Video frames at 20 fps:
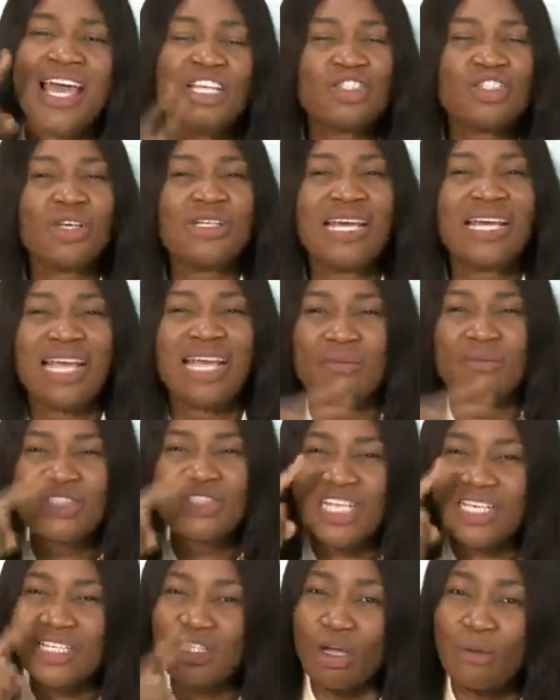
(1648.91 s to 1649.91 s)
ensure that you are
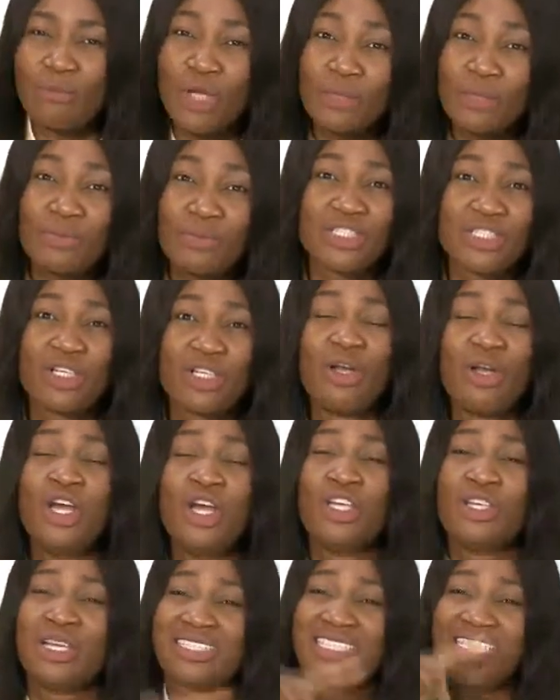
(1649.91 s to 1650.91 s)
checking your blood pressure,
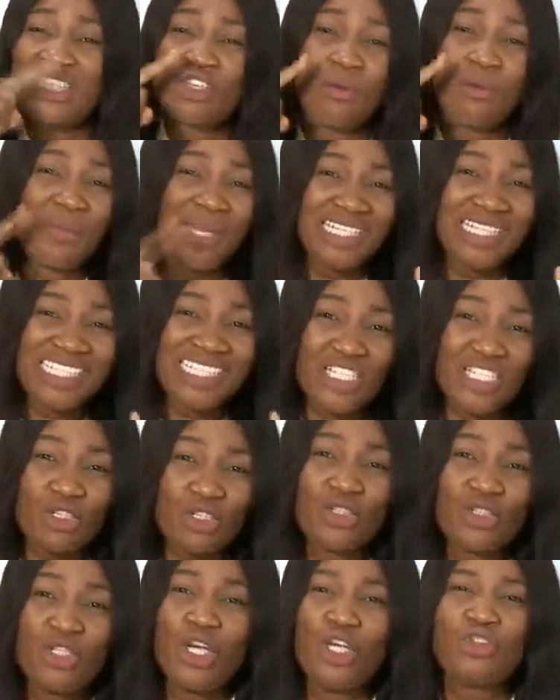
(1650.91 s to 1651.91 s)
you are taking your
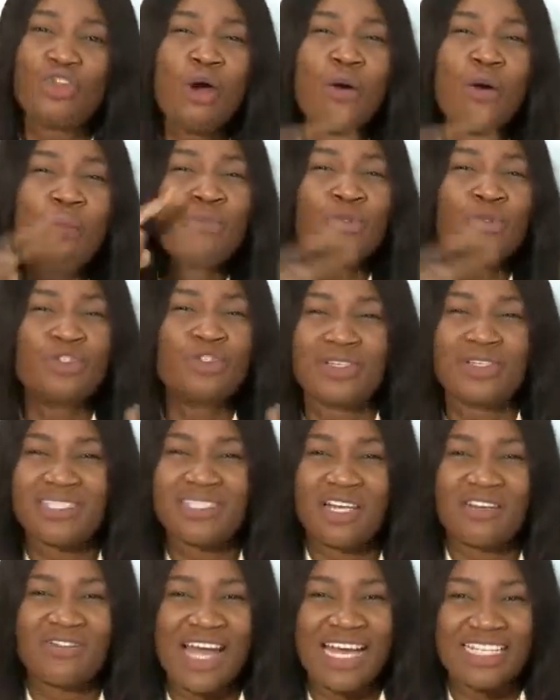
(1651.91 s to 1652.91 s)
medication. Don't put
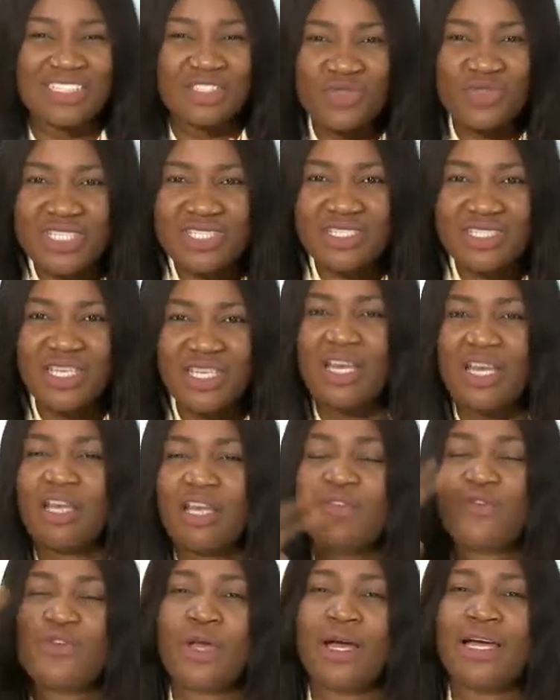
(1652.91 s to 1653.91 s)
yourself at risk.
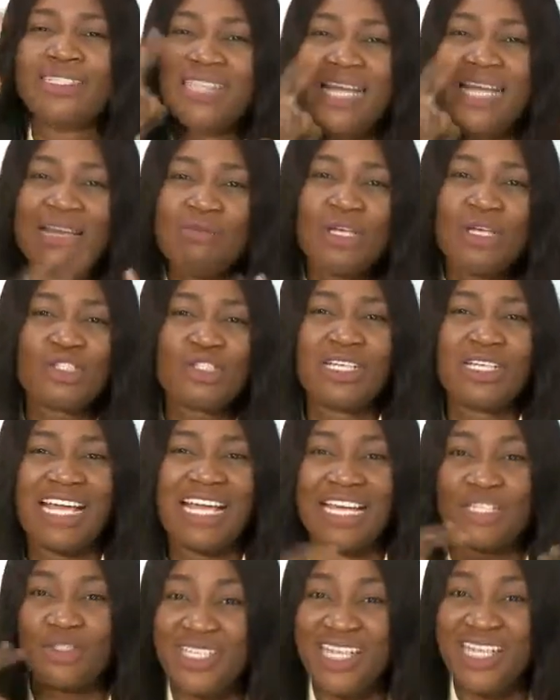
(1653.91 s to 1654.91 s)
If you are, then make sure that you
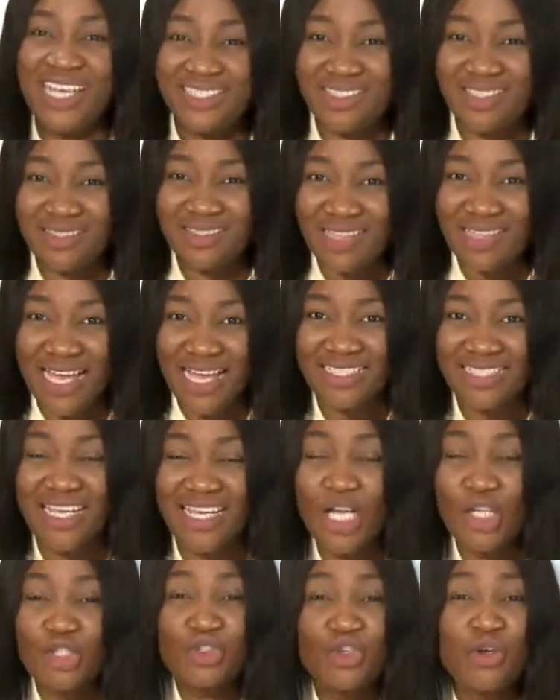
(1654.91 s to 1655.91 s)
are doing exercise.
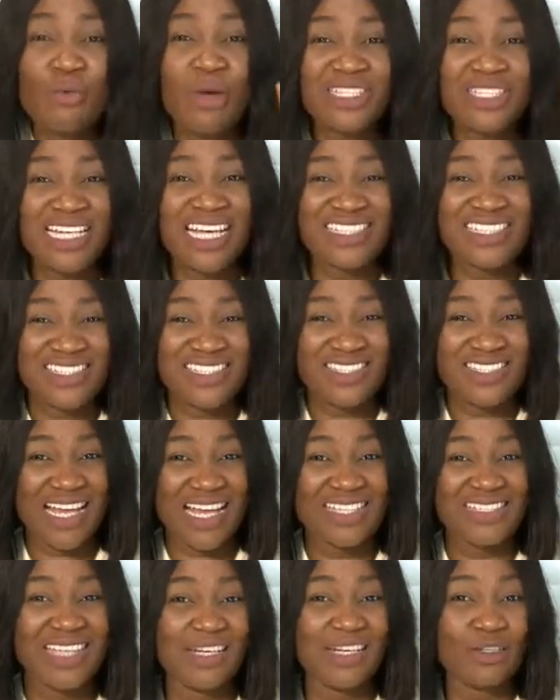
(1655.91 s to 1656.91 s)
Too much
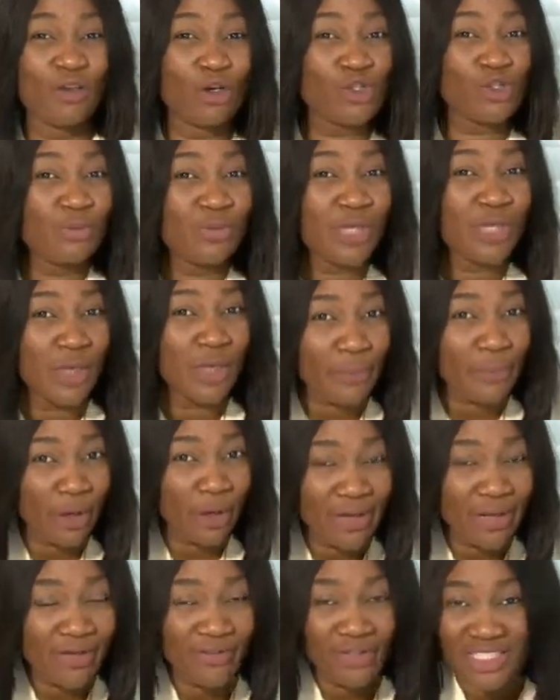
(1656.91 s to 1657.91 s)
exercise can also be a
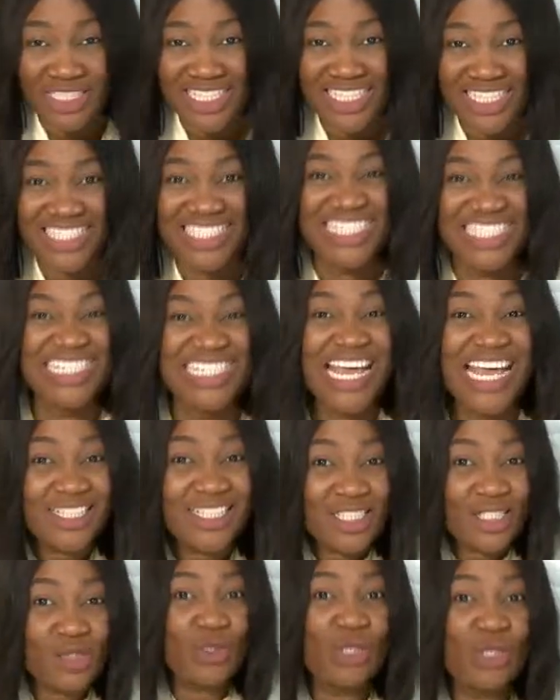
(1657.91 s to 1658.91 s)
problem for the kidney.
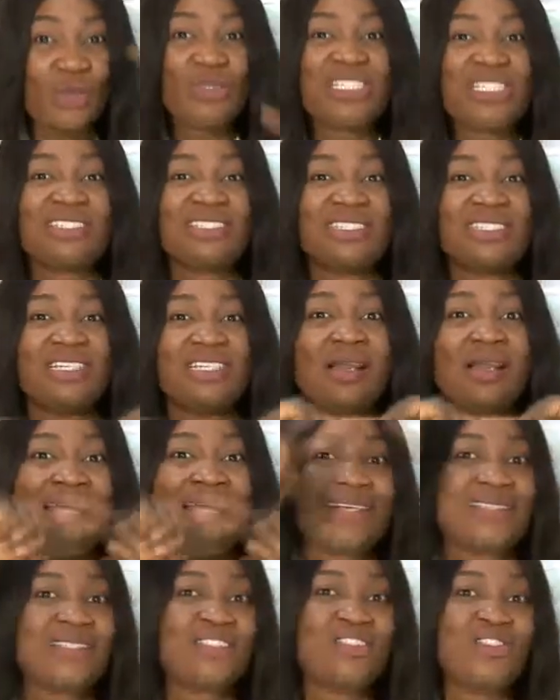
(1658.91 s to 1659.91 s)
Next week, which is the
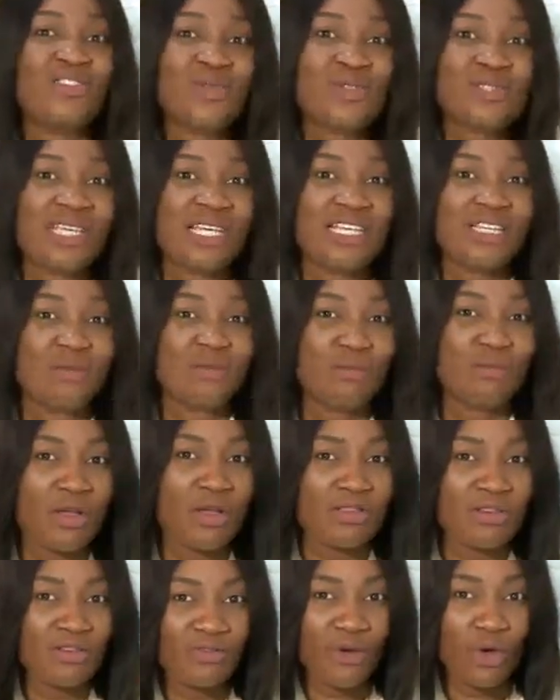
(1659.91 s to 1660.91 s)
last Tuesday in the
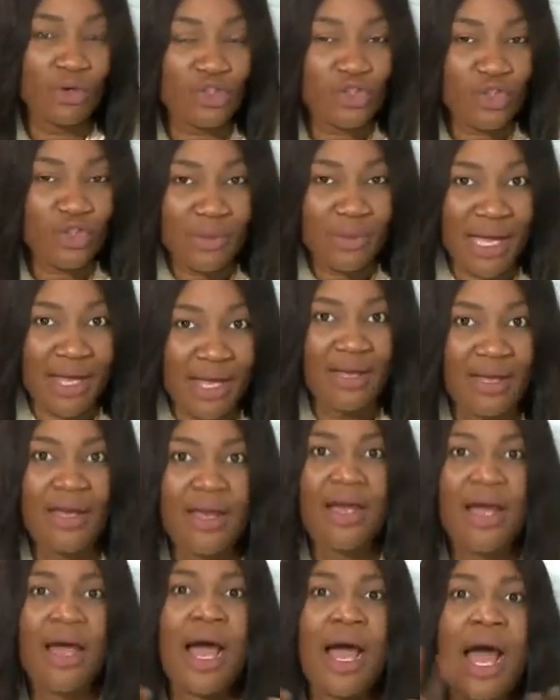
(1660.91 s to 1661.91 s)
month of October,
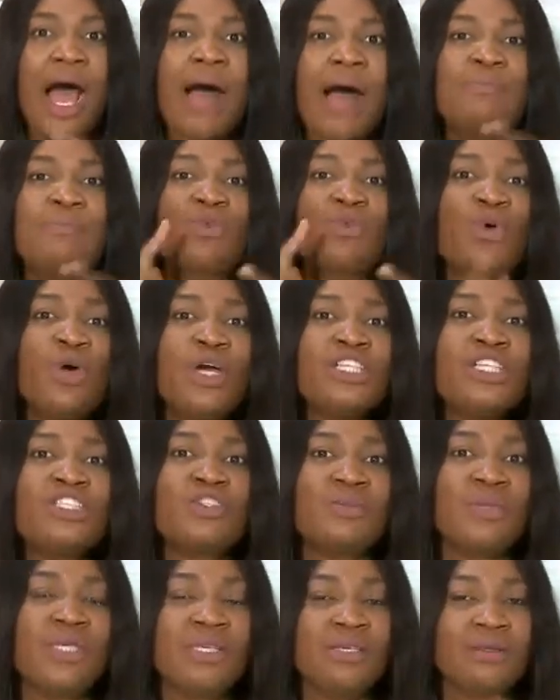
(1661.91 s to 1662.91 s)
I'm going
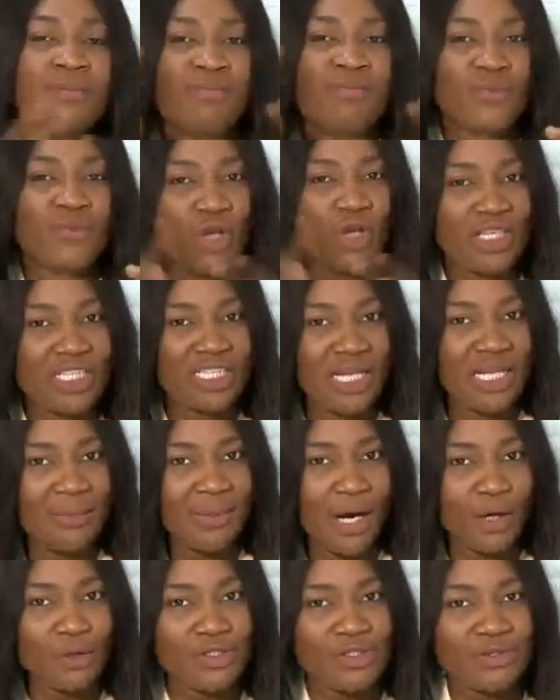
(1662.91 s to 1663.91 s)
to be talking
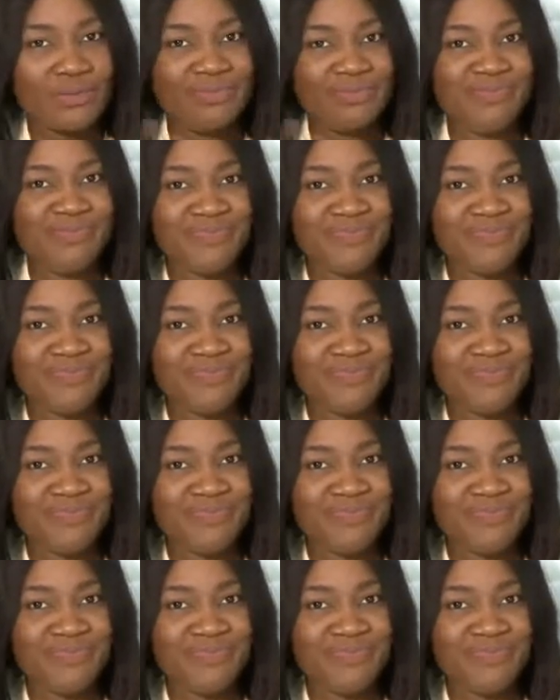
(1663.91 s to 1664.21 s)
about